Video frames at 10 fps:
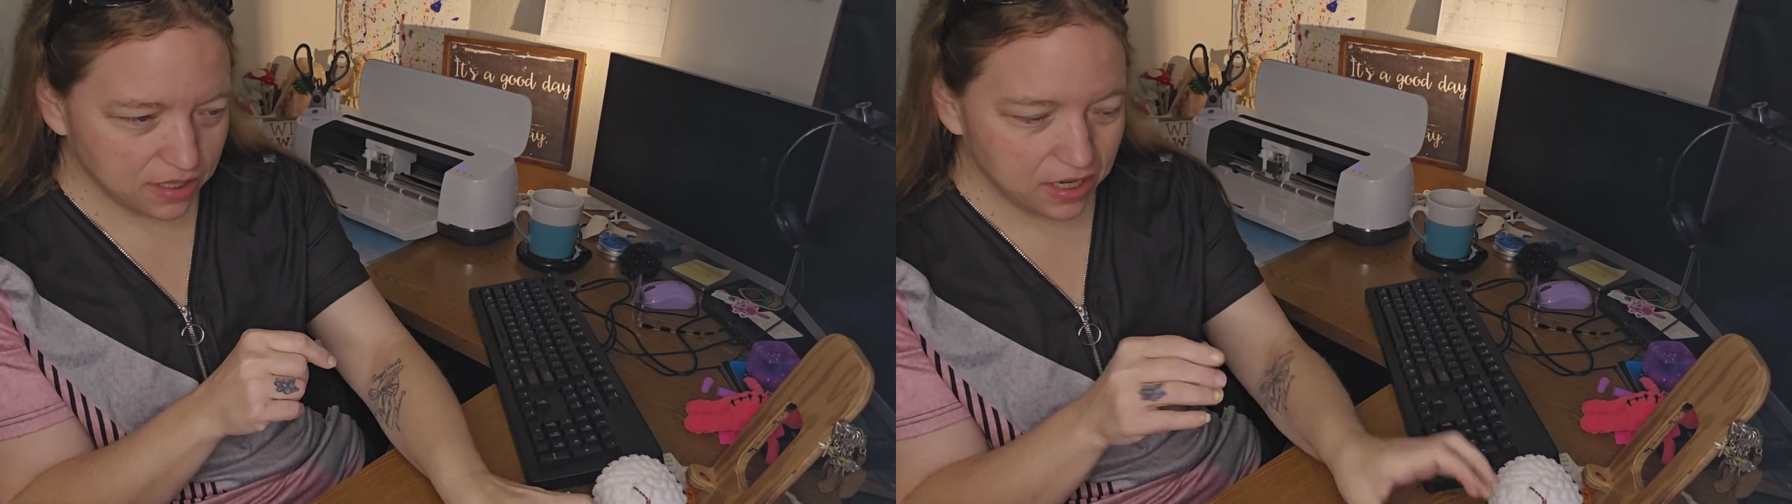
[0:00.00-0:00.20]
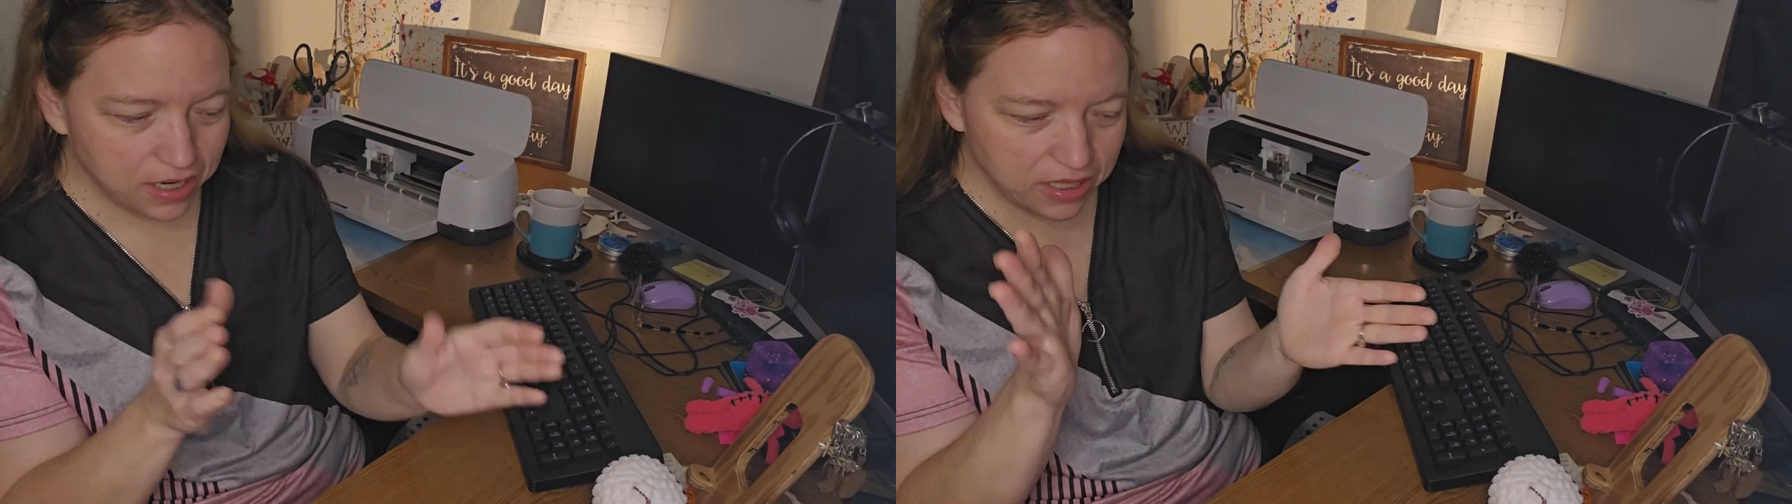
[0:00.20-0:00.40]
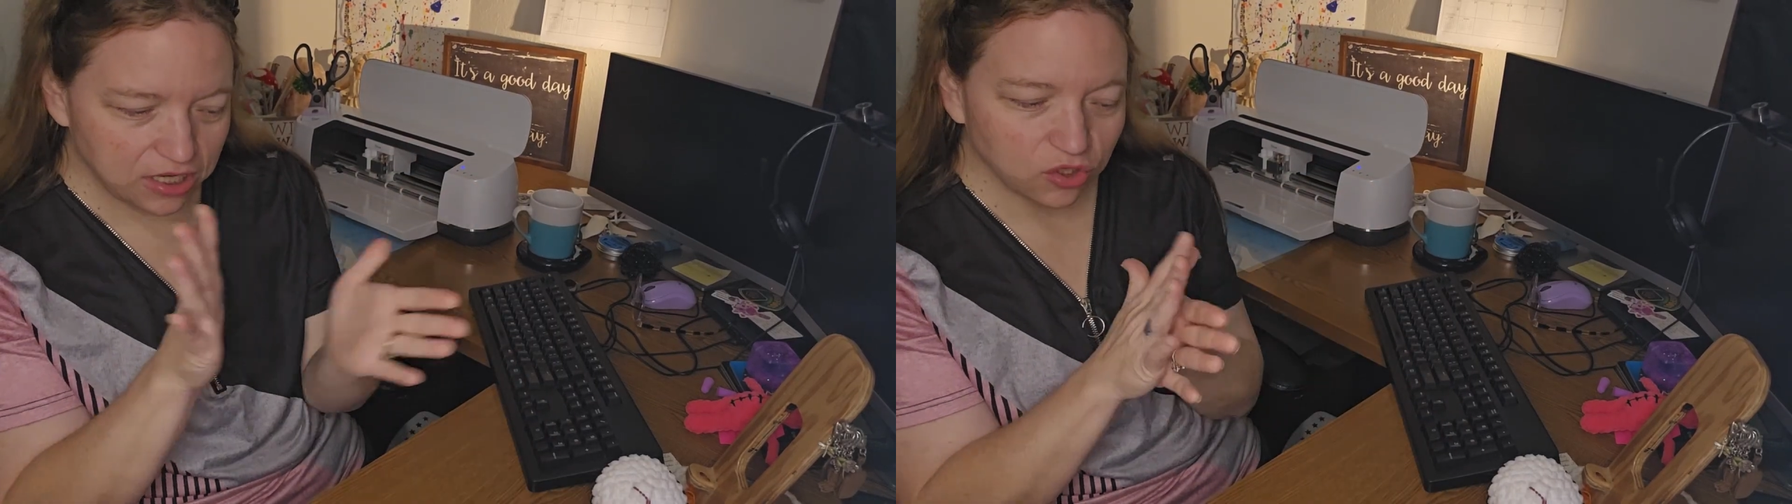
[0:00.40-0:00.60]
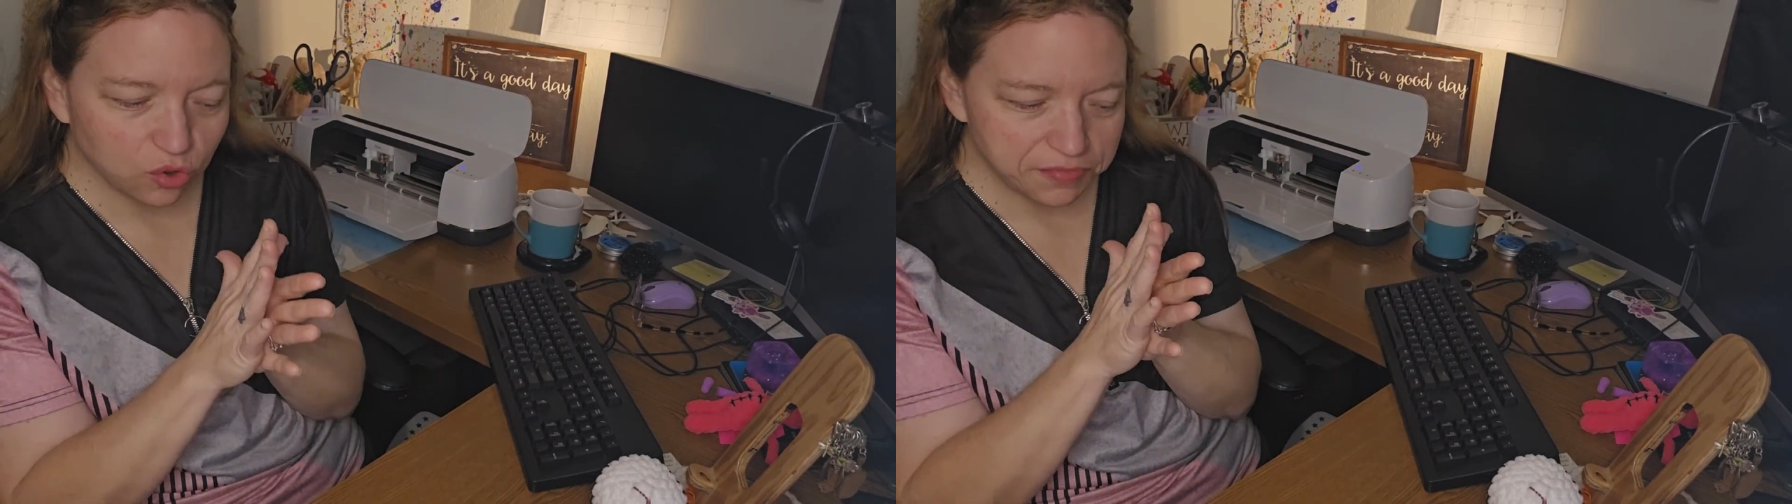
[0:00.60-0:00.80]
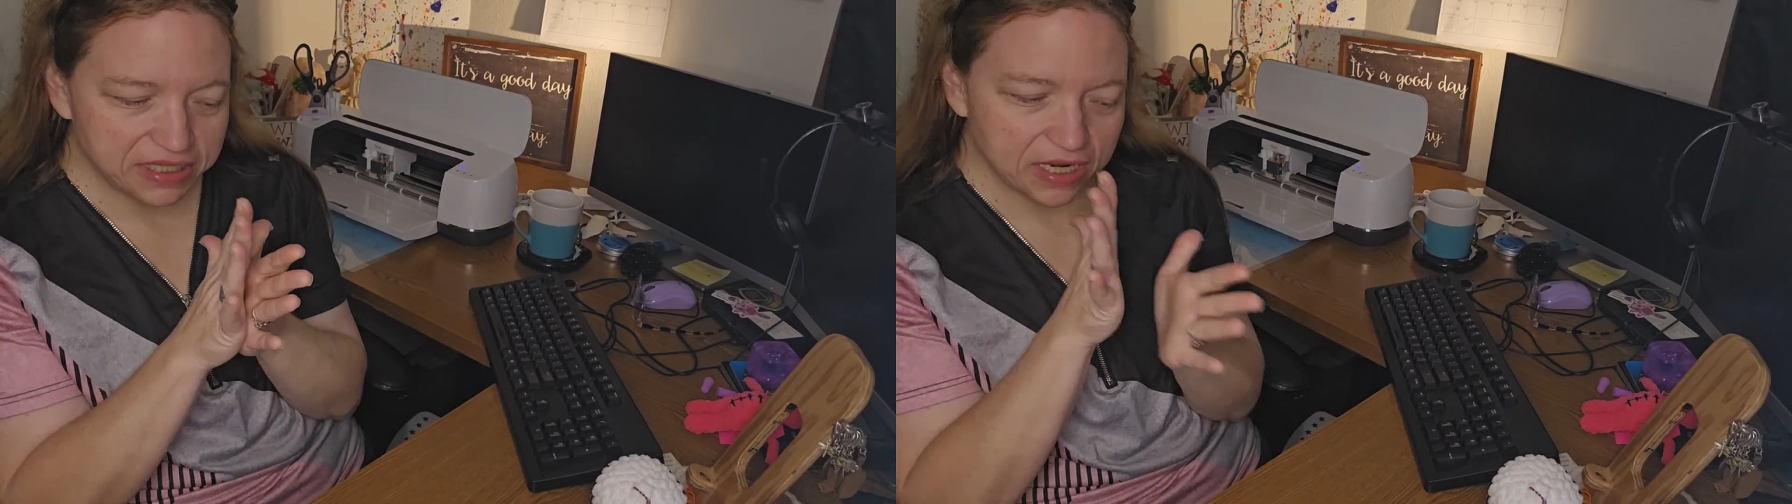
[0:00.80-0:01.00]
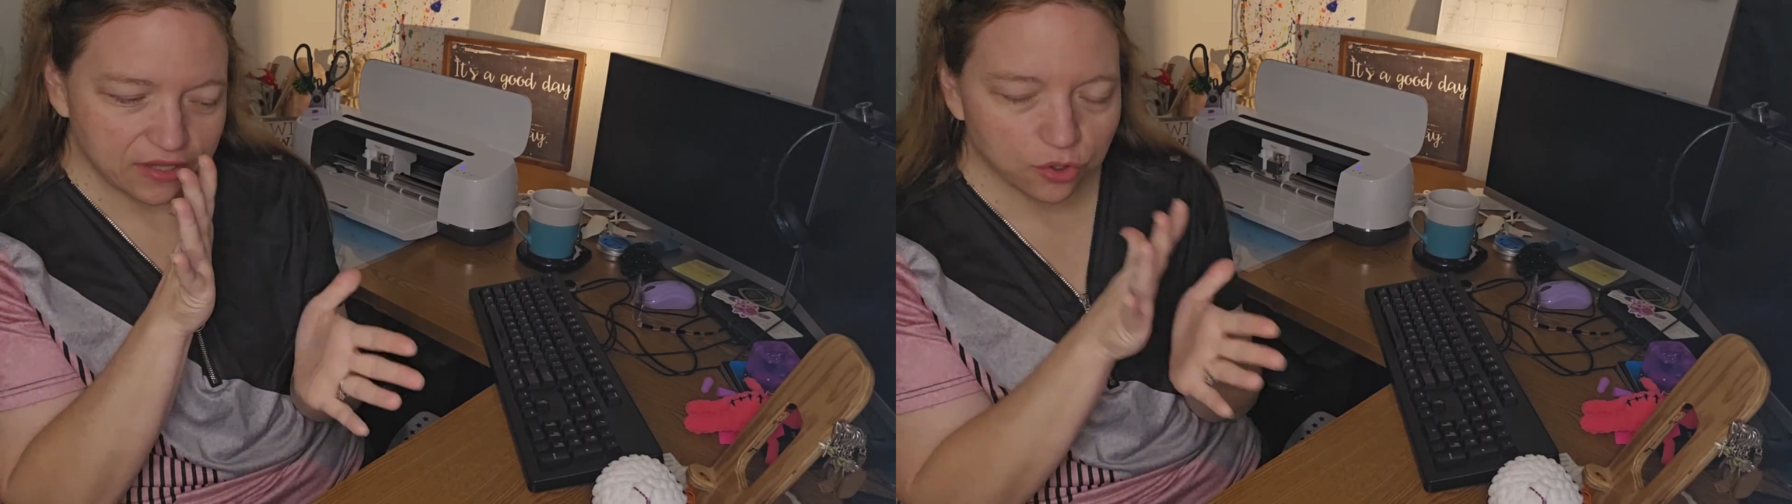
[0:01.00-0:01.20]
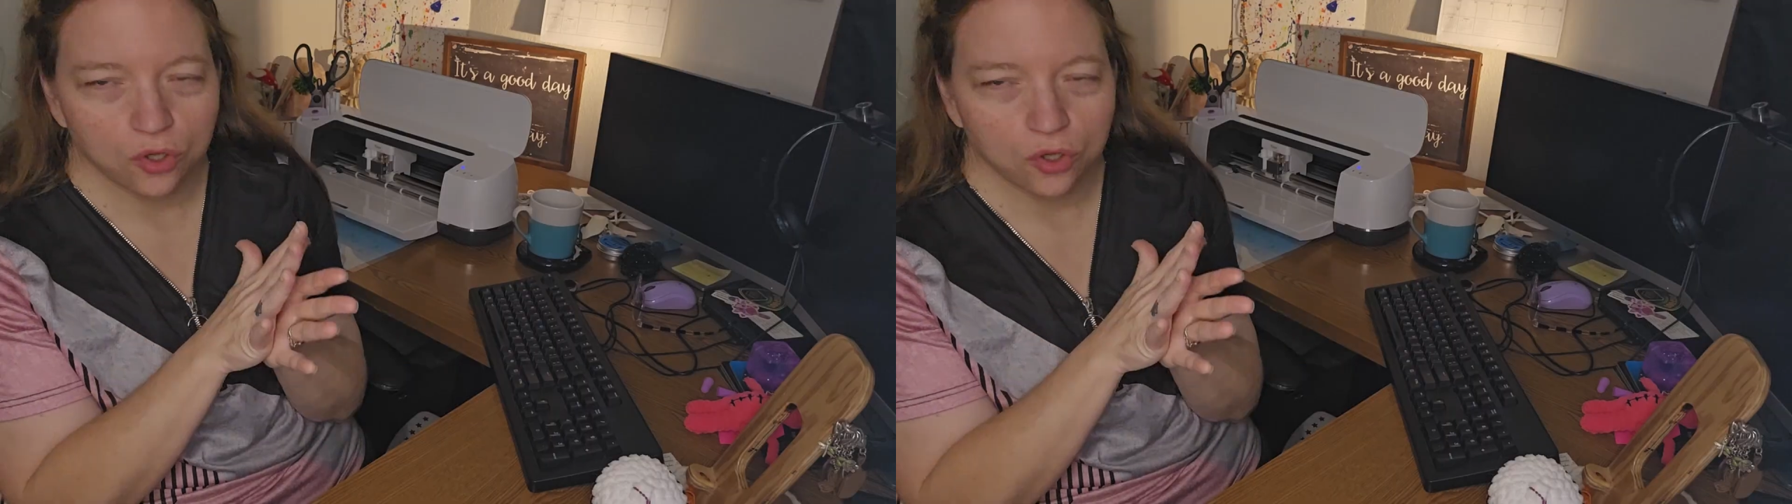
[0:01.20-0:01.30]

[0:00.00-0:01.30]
and then glue them together and